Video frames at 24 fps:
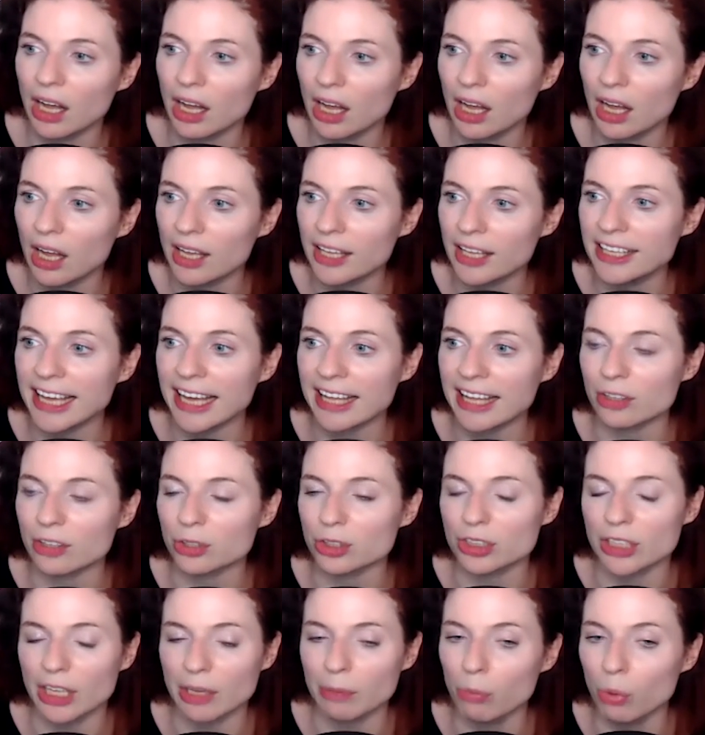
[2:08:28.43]
yet
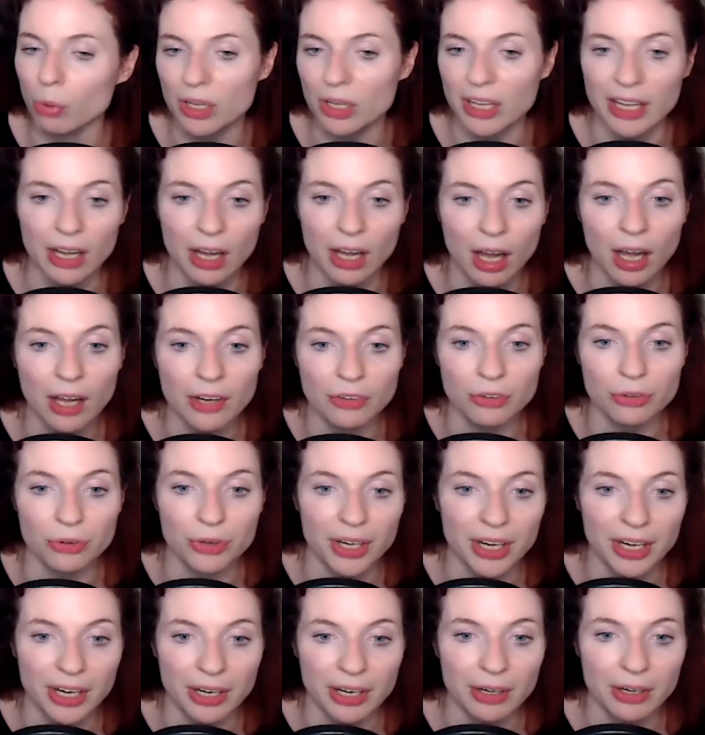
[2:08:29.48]
there's like more like
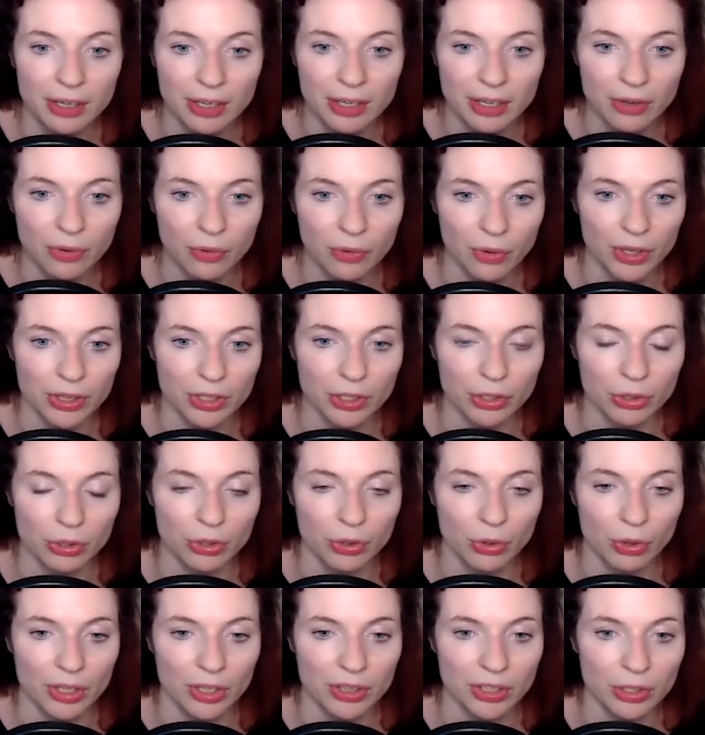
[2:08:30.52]
100 on
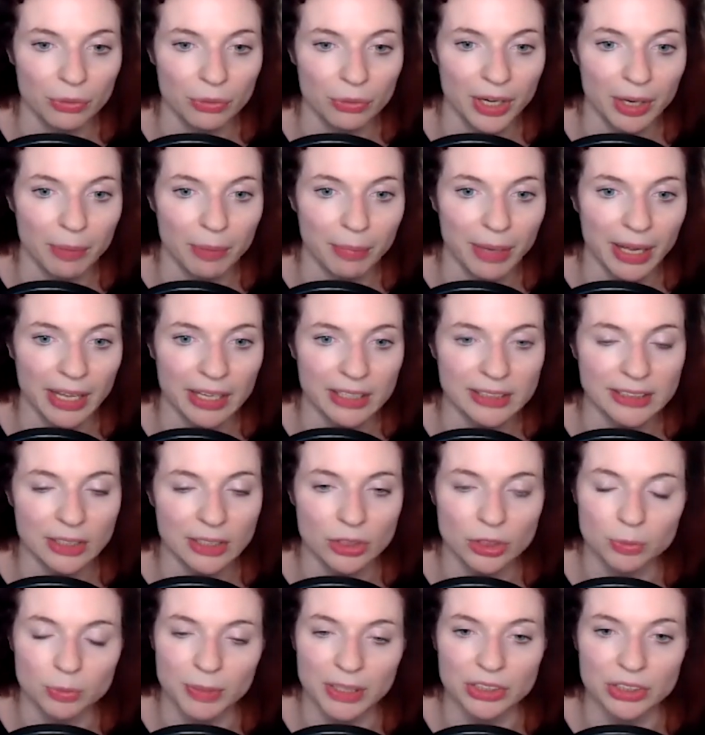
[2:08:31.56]
the grid in my
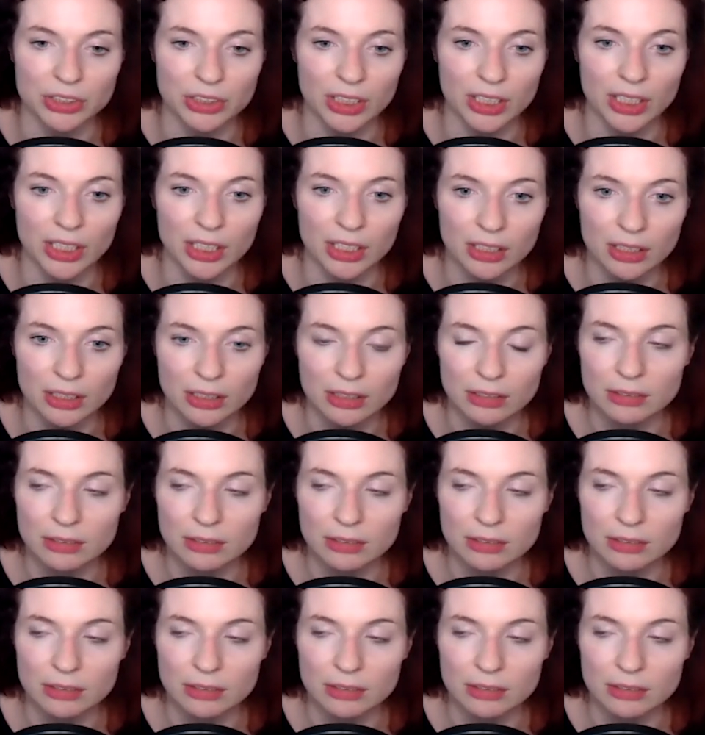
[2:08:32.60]
Excel spreadsheet.